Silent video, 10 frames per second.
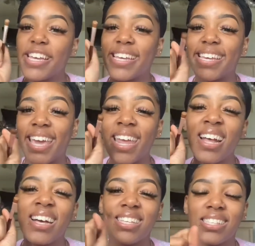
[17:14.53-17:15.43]
get
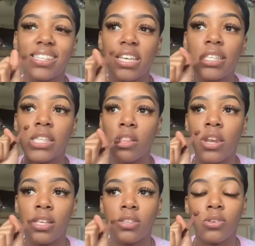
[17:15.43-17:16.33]
a concealer
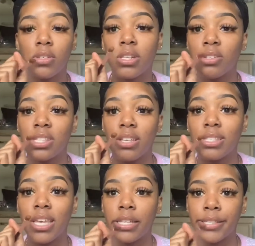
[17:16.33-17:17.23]
that's close to your
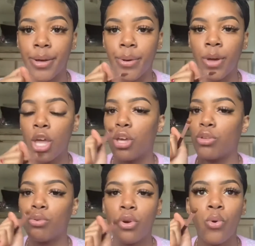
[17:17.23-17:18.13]
skin tone.
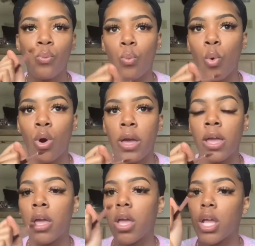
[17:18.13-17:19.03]
You don't want
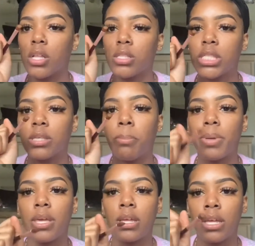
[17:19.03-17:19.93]
to
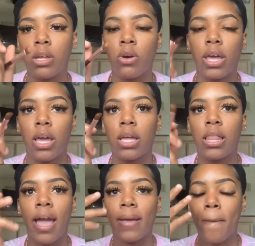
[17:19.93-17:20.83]
be, okay,
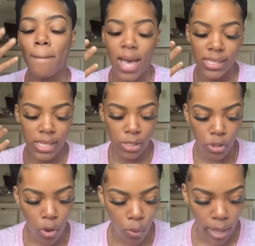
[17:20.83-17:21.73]
like my skin
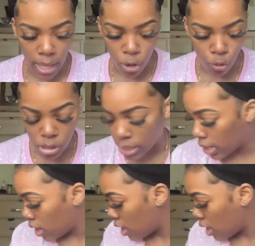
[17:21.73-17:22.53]
tone and using,